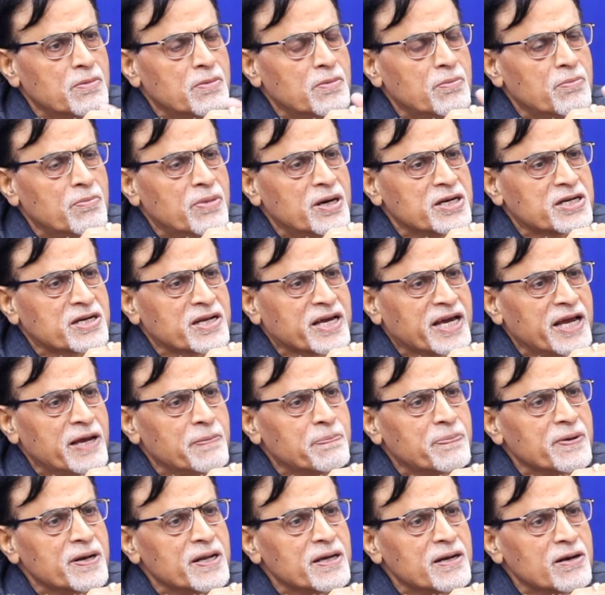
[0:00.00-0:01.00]
But
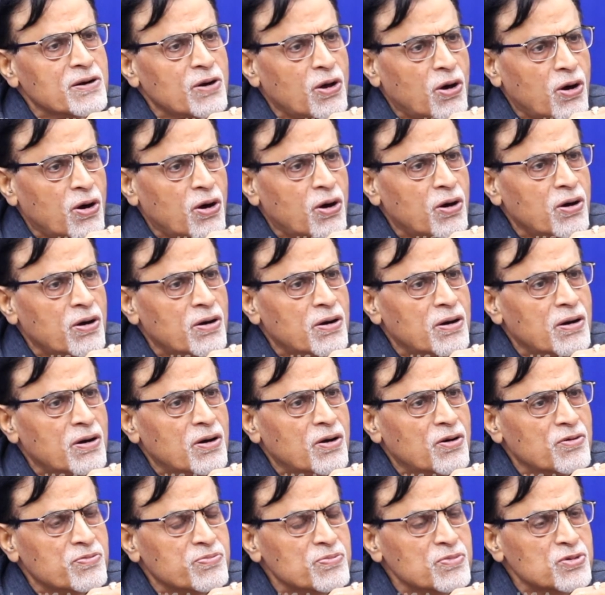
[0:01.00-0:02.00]
Kepler law
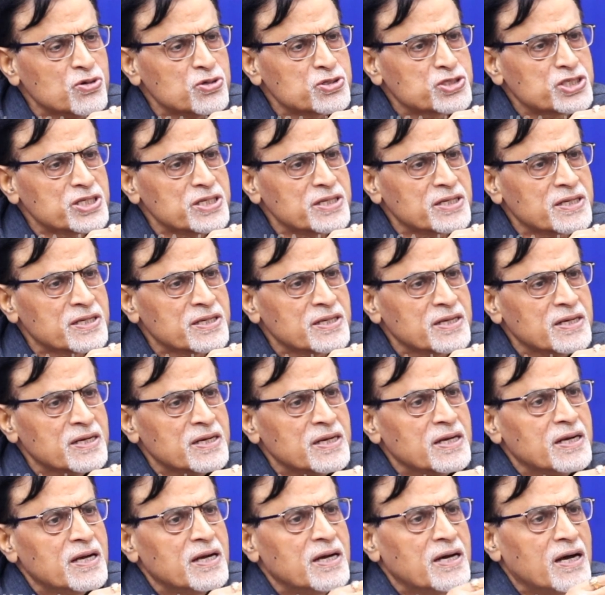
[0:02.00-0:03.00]
of motion
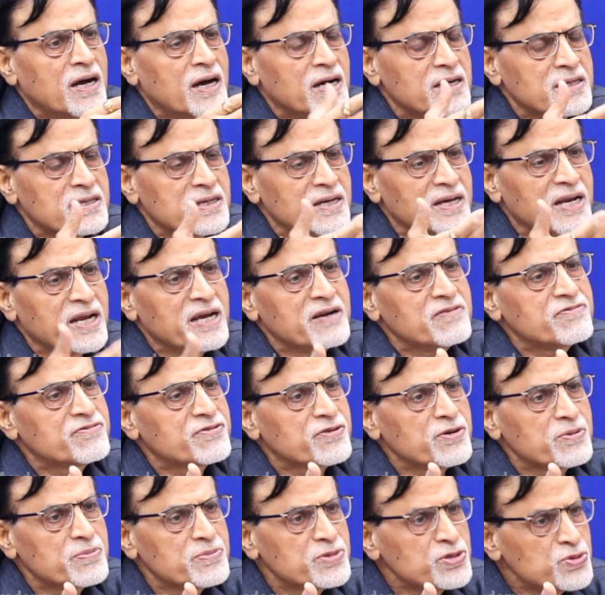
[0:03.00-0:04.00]
are derived
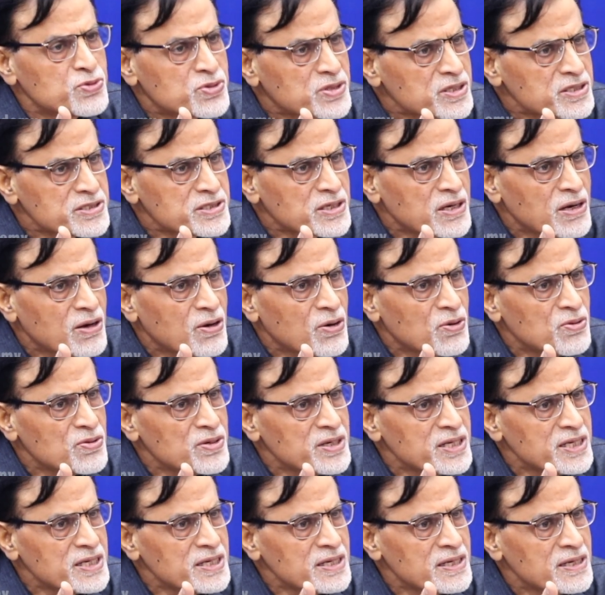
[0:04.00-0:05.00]
from Newton's law
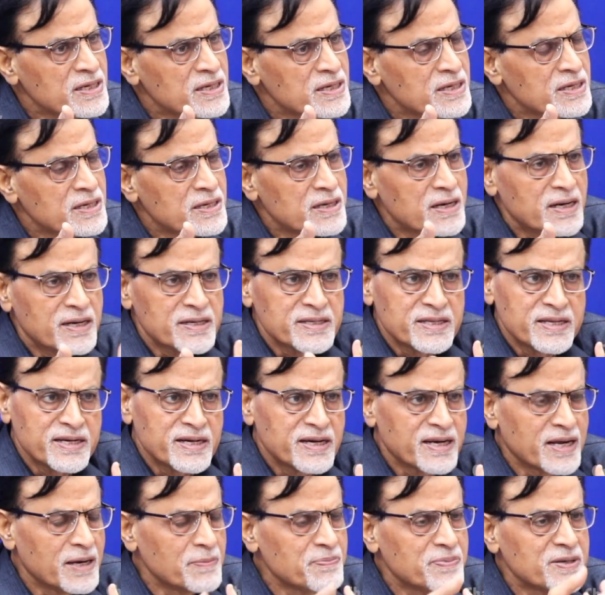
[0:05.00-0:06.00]
only, and they
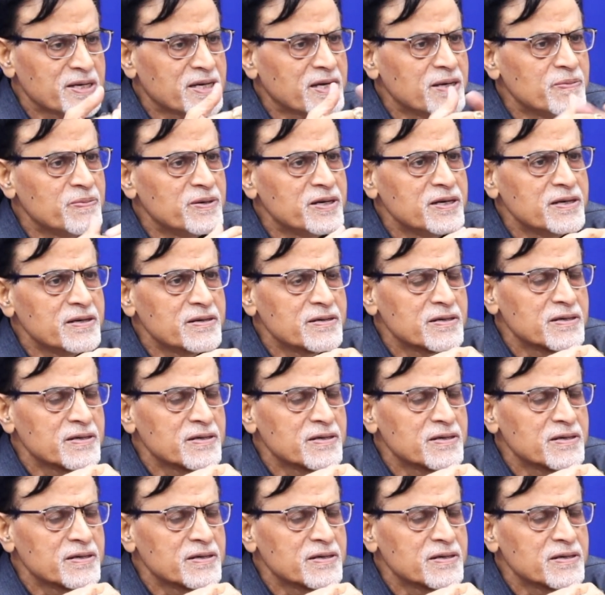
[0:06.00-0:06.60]
are applicable.